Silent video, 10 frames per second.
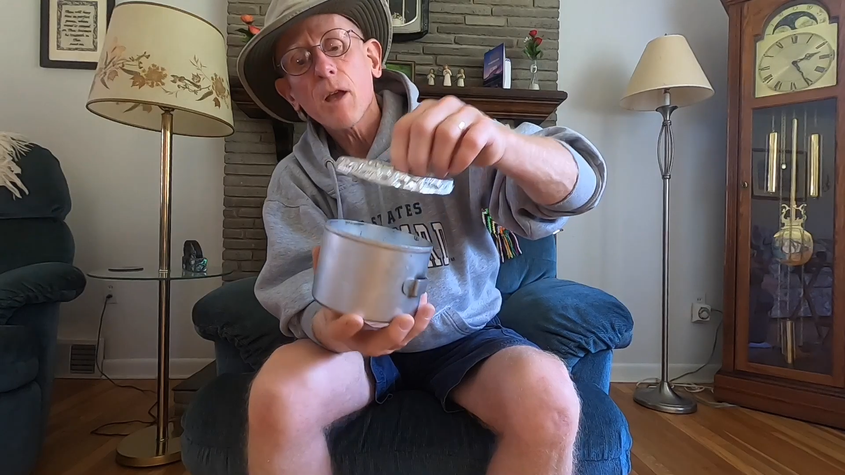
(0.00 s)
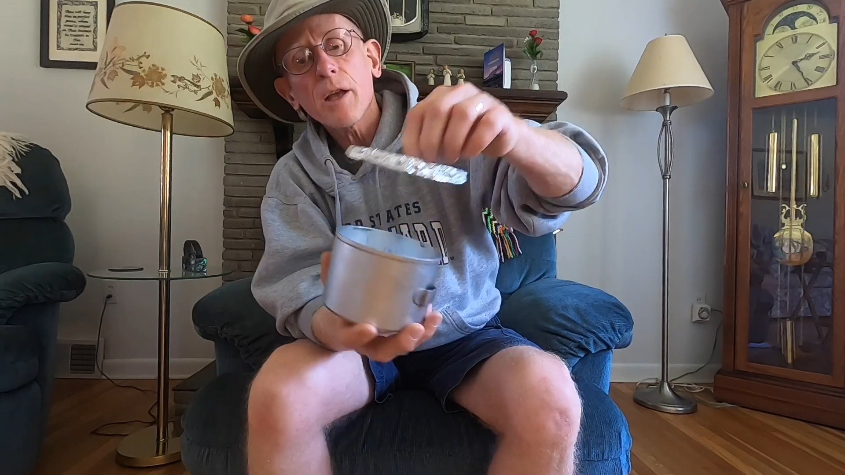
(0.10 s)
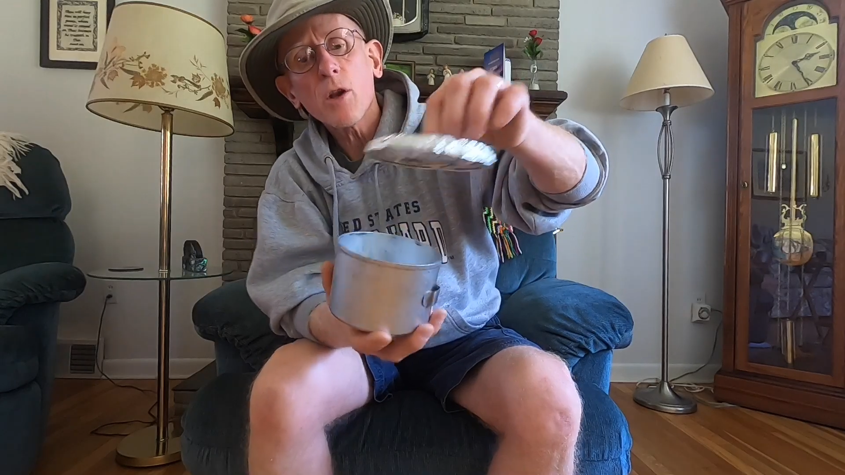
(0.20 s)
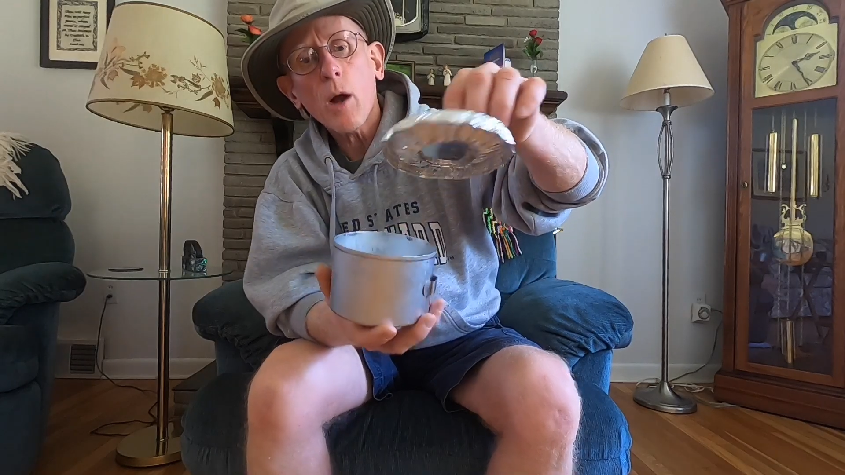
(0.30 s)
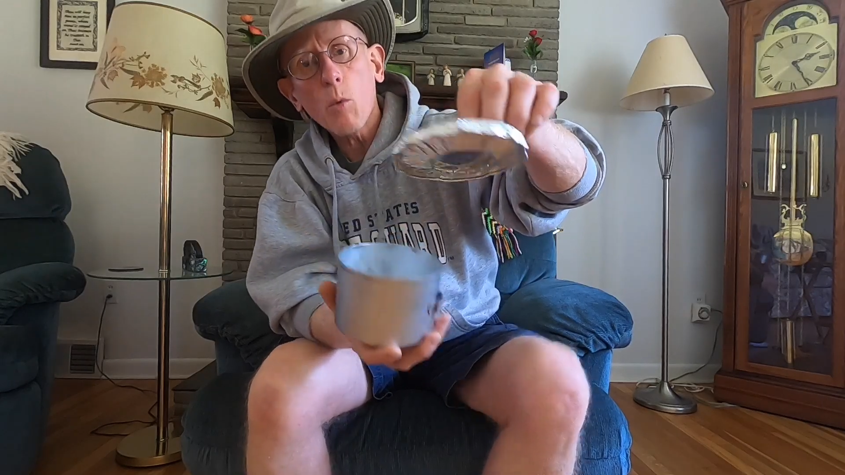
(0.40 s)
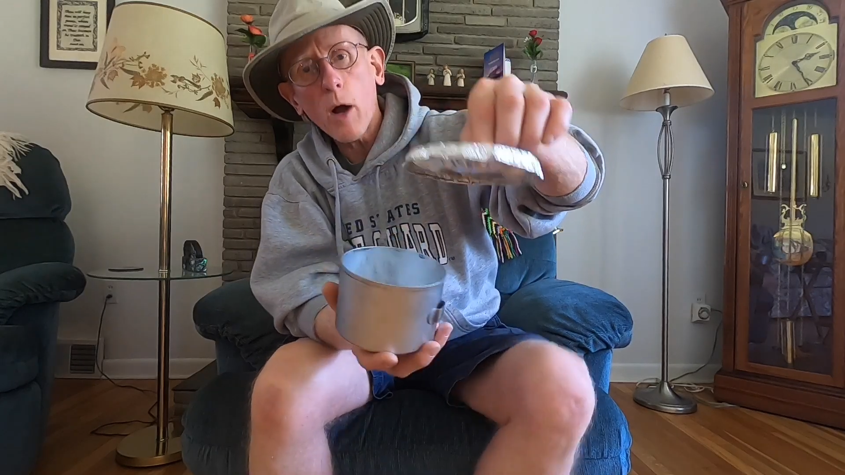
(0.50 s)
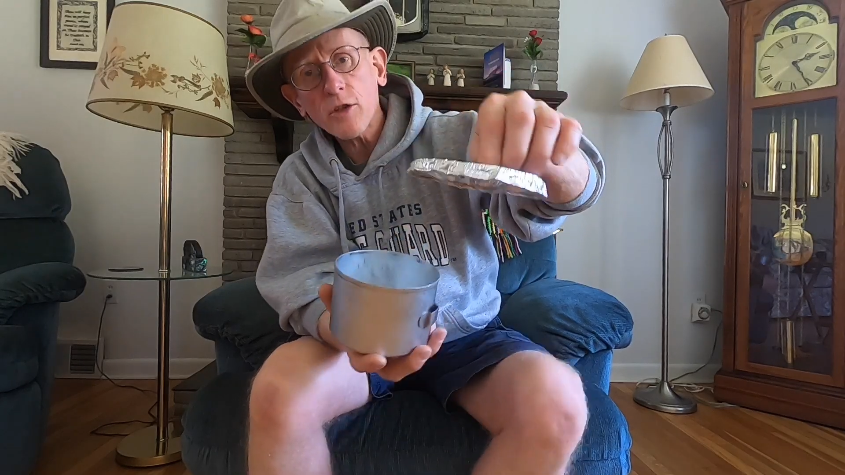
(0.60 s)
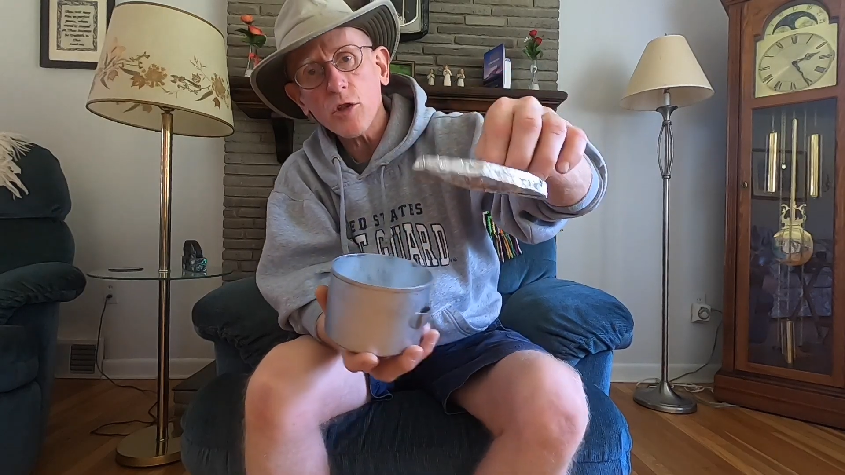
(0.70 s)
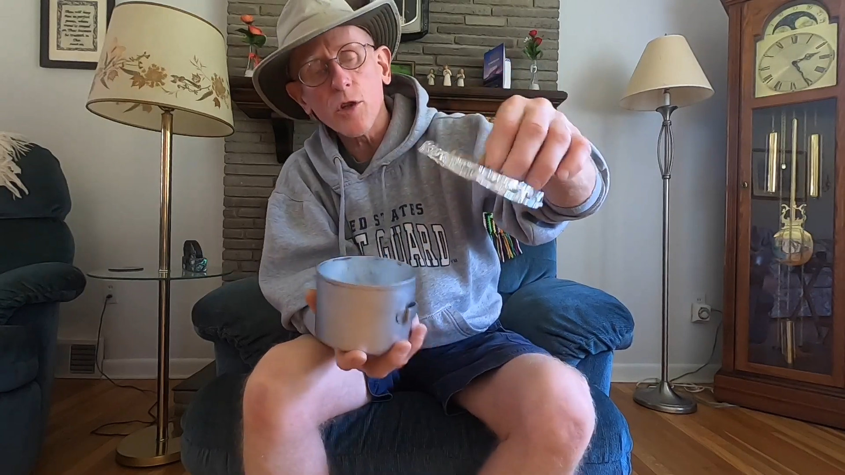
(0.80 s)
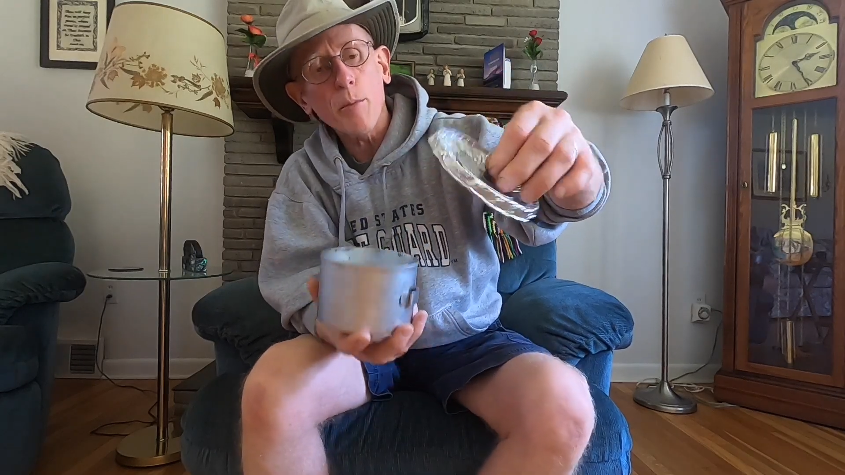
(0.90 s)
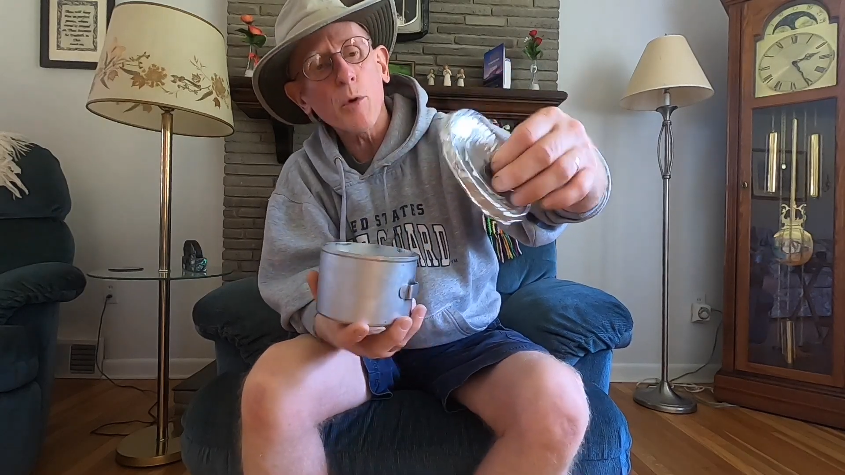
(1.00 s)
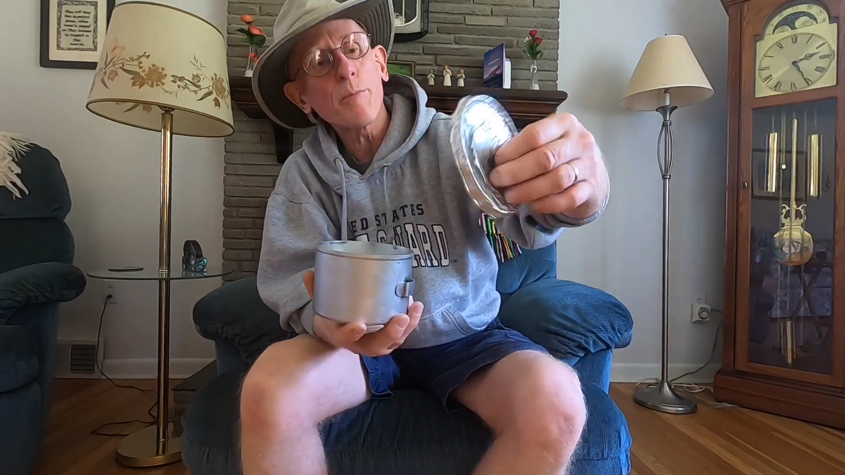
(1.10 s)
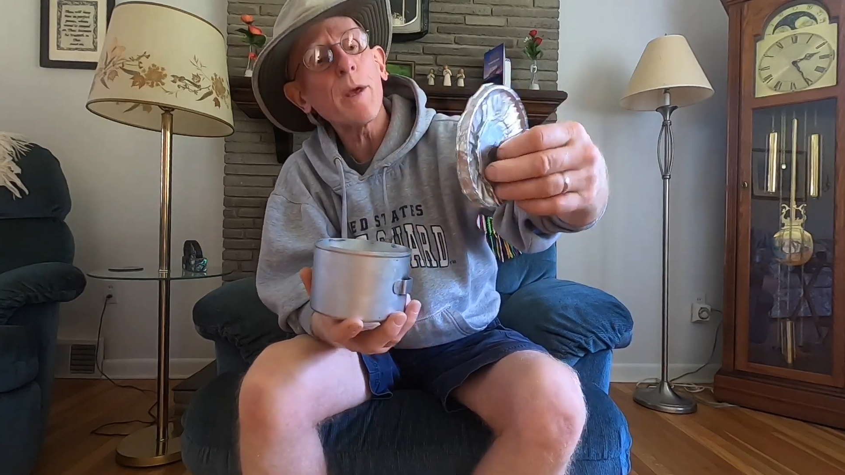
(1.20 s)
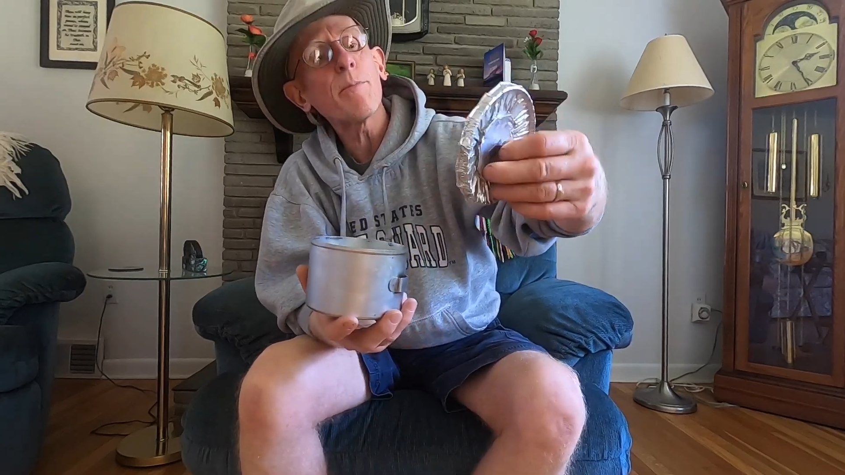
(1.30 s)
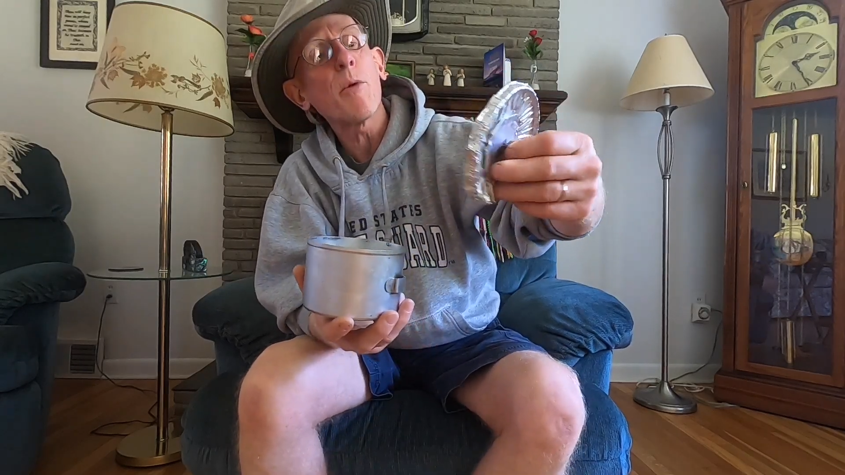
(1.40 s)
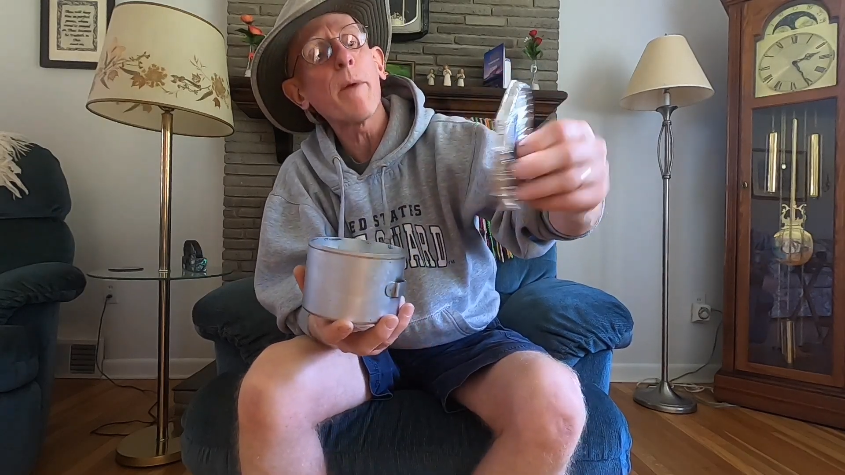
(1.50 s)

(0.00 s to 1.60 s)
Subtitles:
you know, I watched a number of people